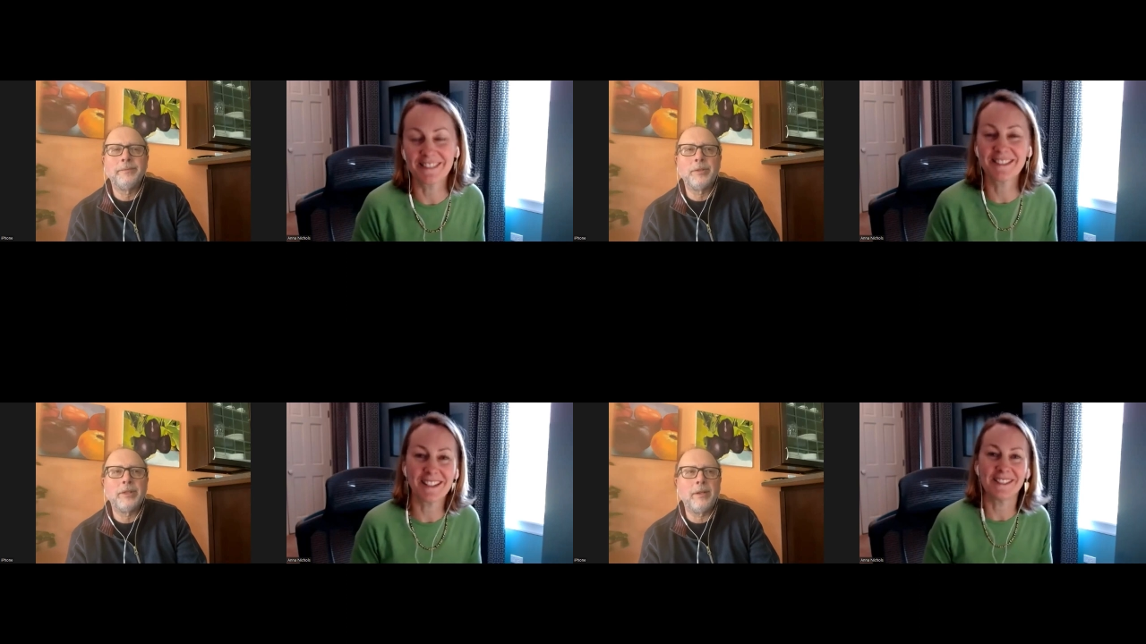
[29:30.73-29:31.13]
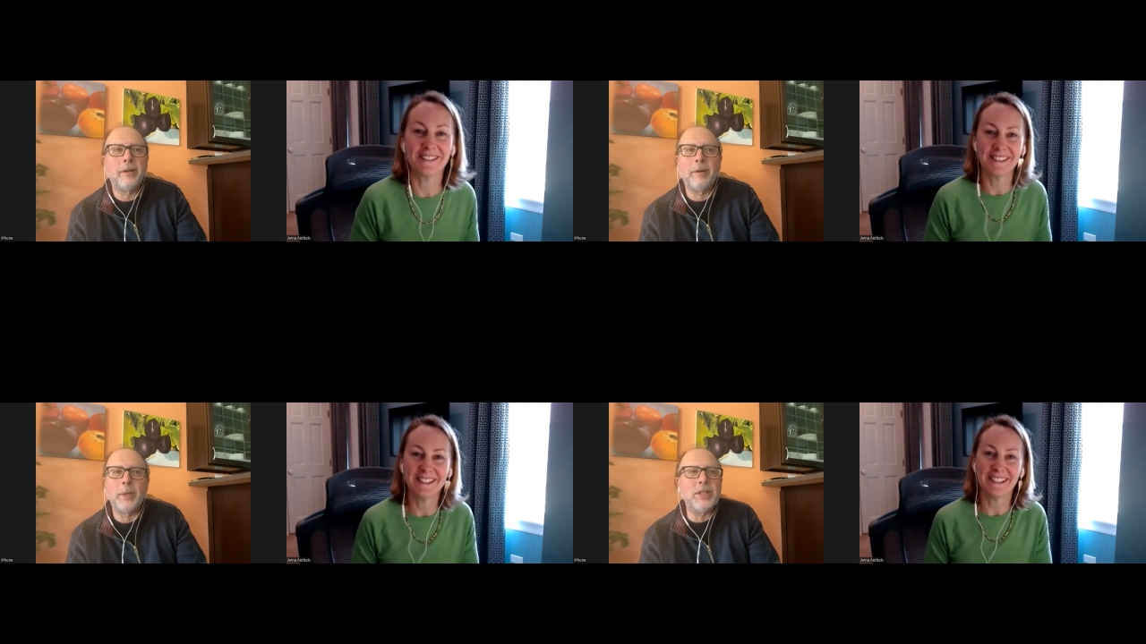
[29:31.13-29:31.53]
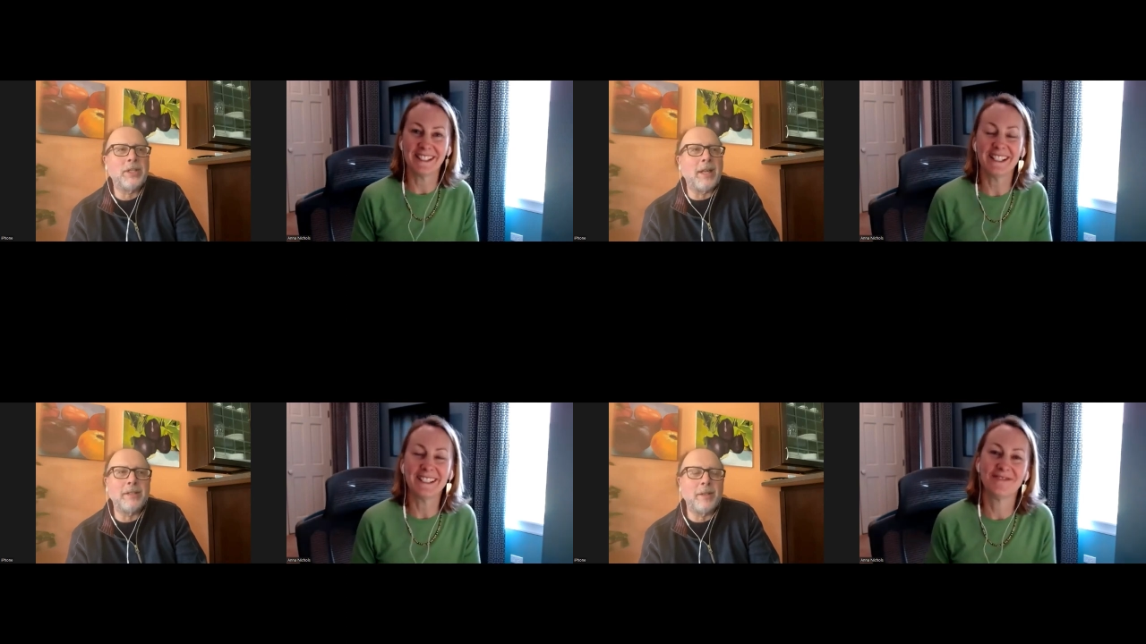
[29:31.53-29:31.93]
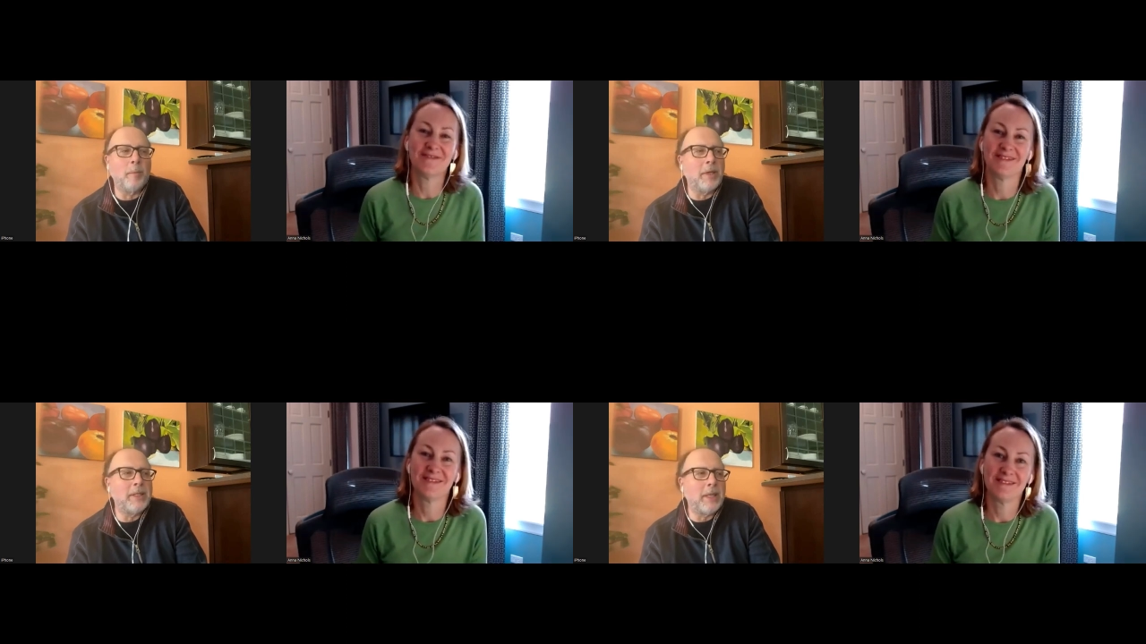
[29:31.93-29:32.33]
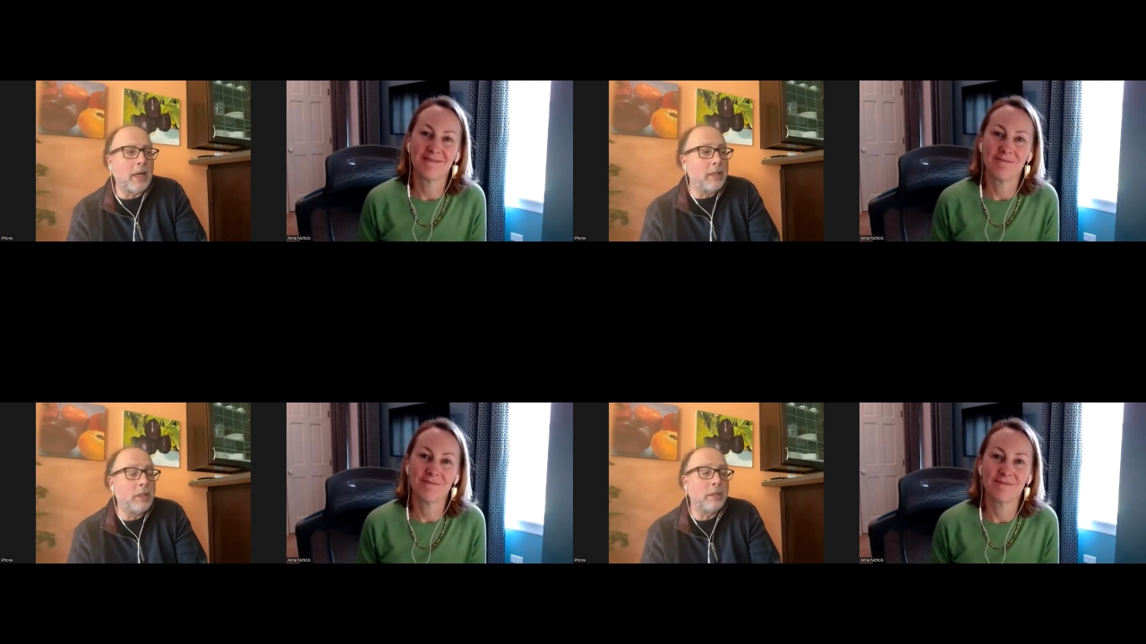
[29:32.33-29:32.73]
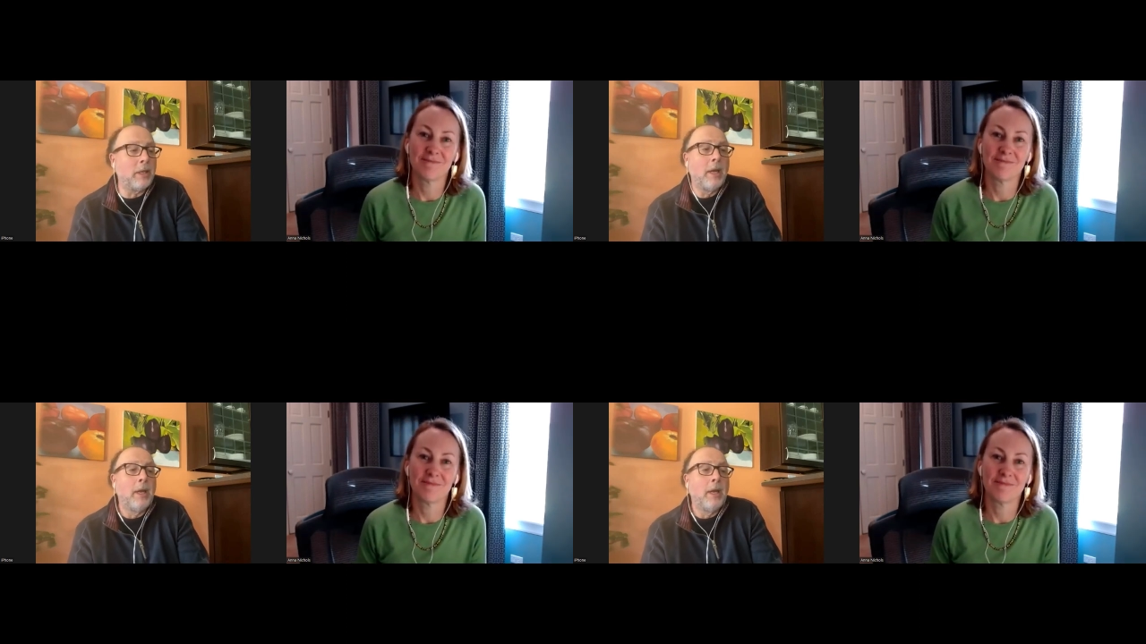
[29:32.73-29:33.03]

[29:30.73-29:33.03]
Speaker 1: Sure. We just had somebody say, I just,